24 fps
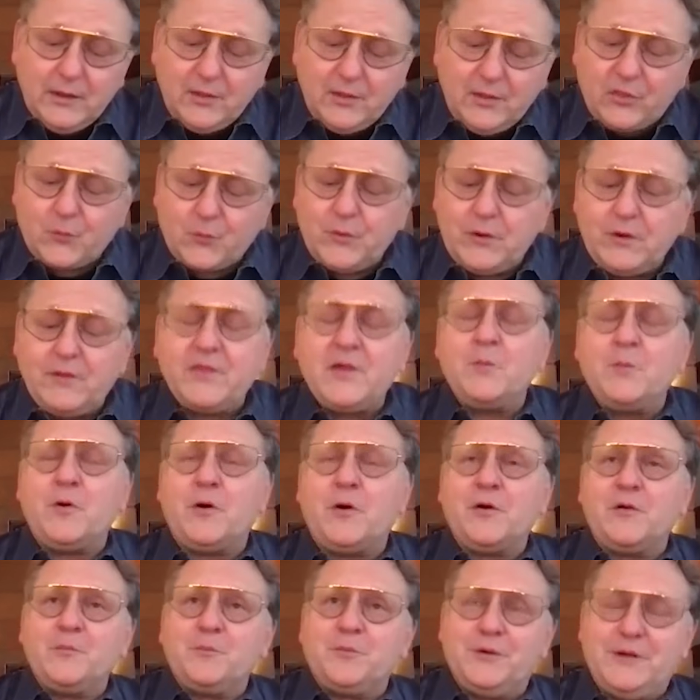Three of them
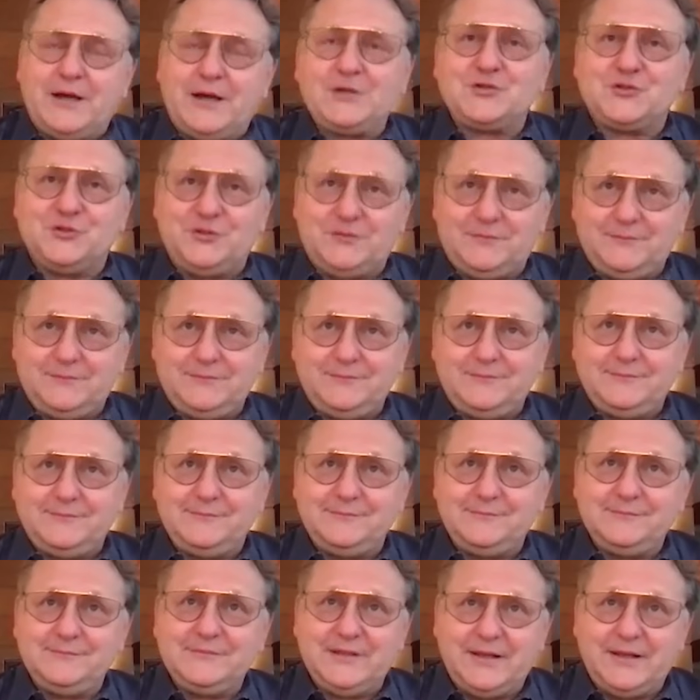are in production
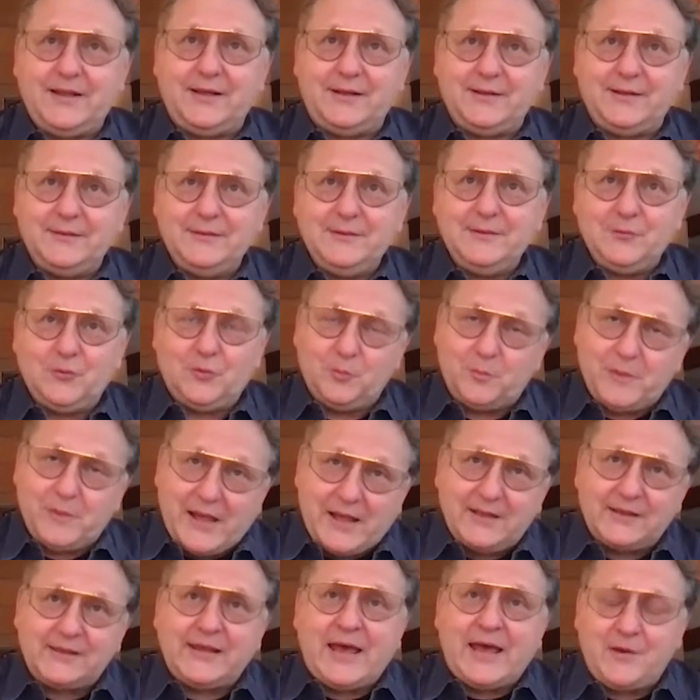today. Well,
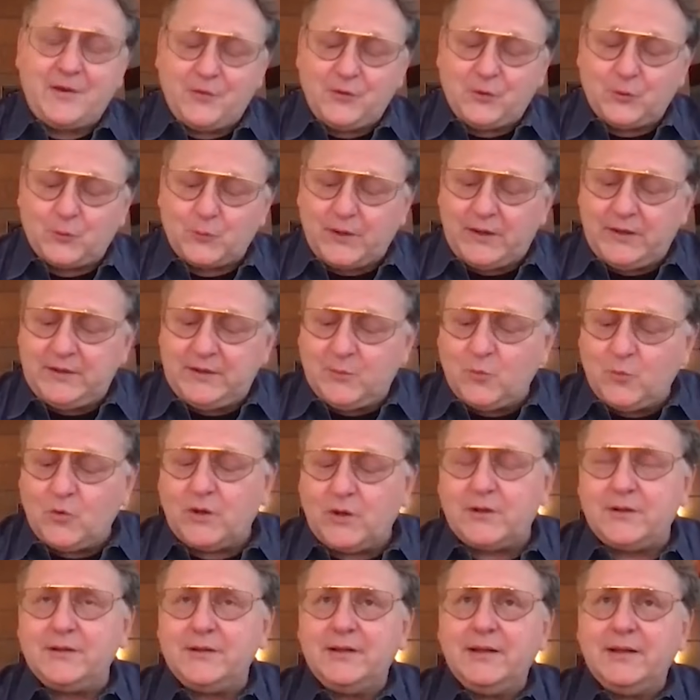Palangan, the uranium
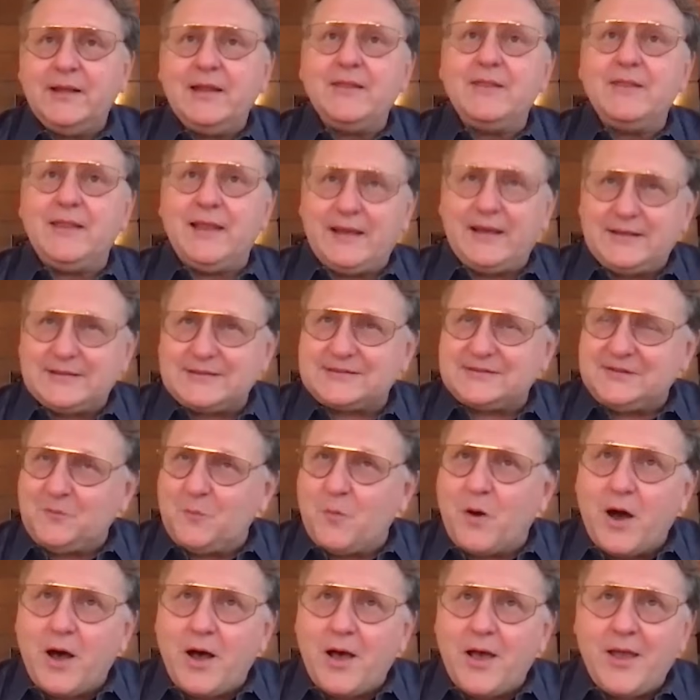one, Legacy
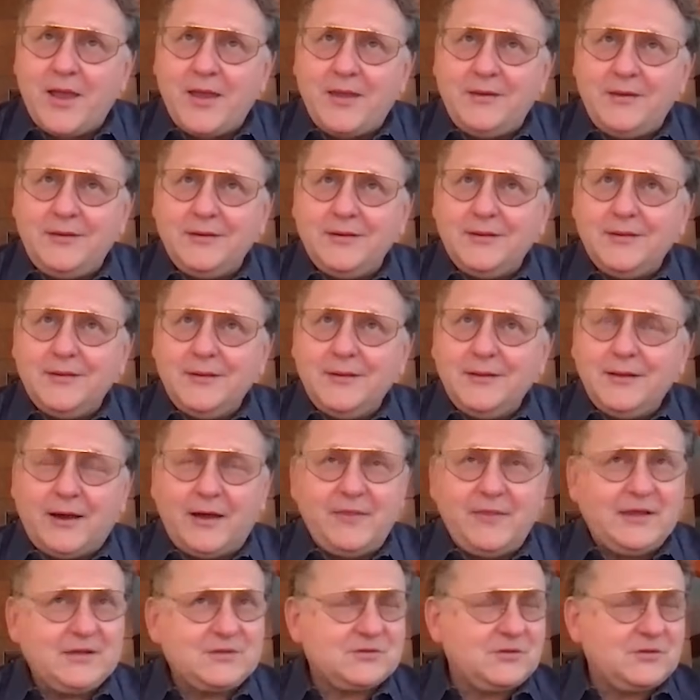Mine. I
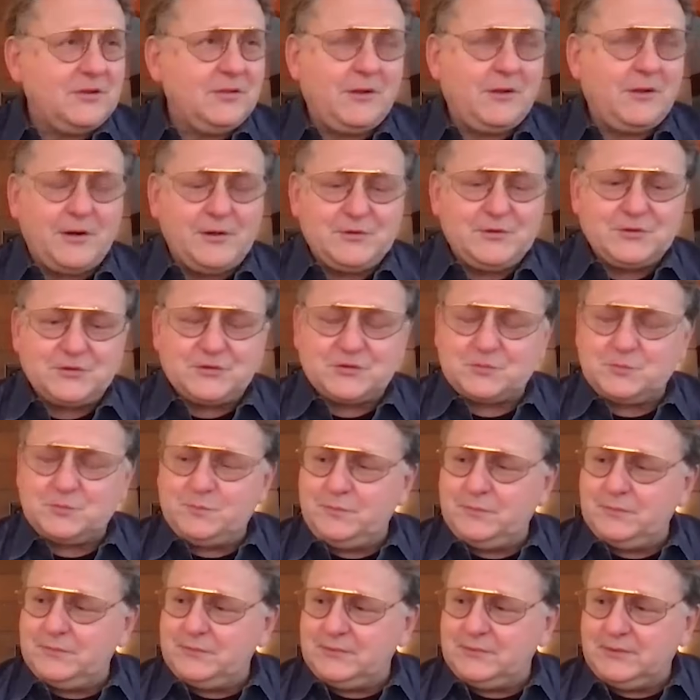think it's the largest
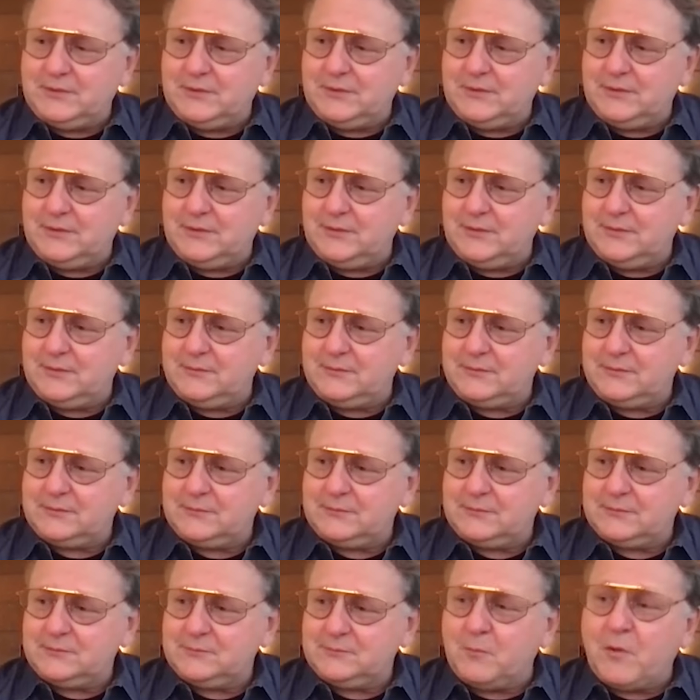uh,
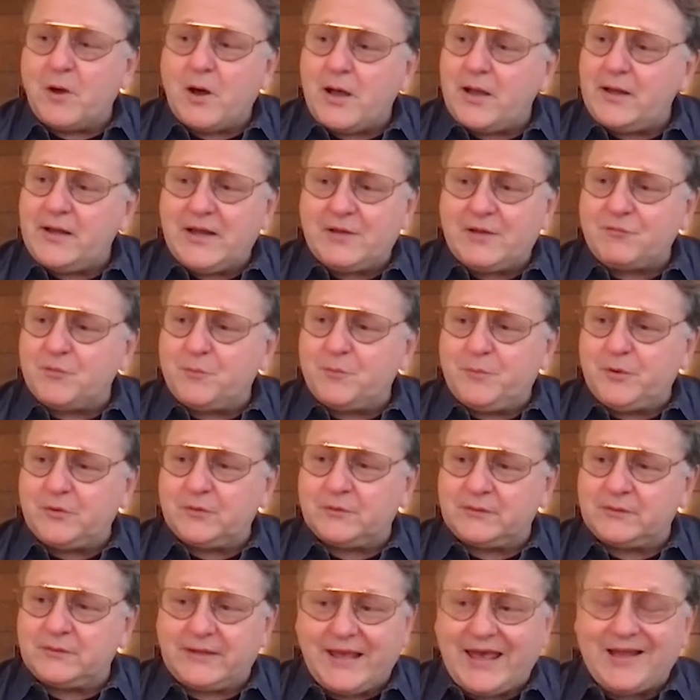mine ever
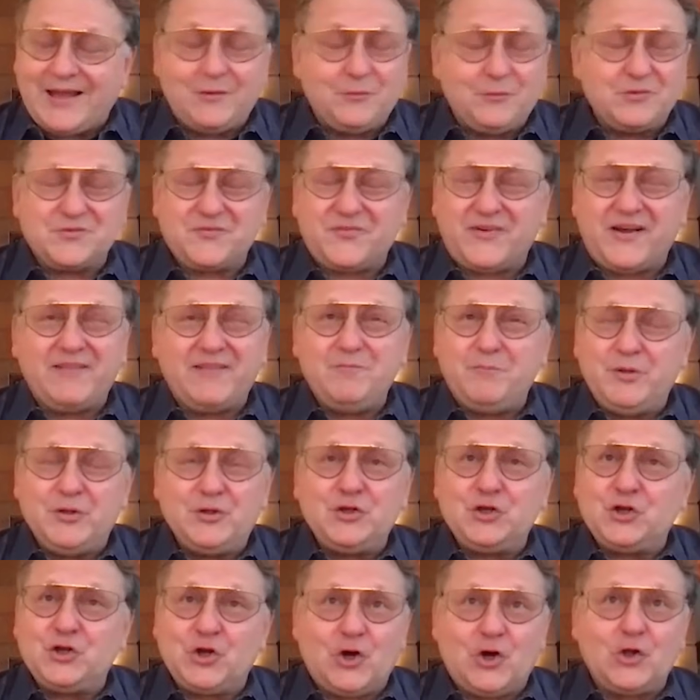built in Canada. It was five
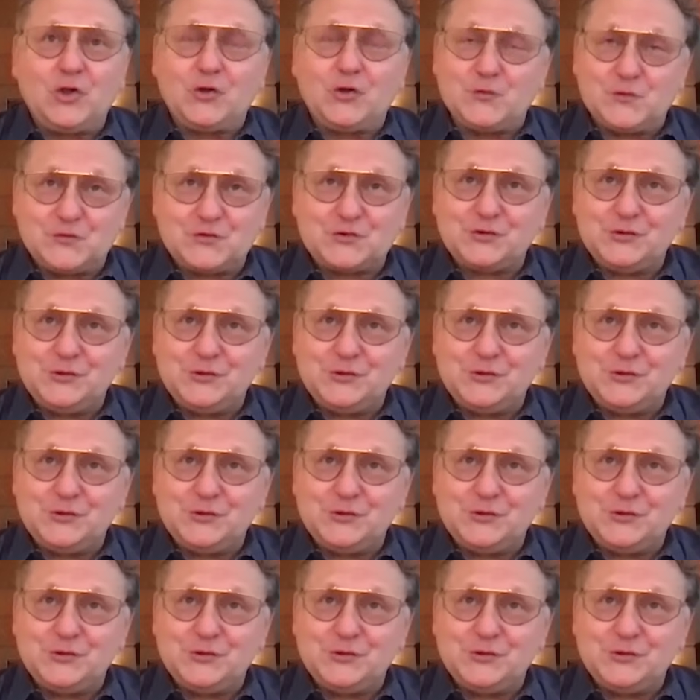billion dollars.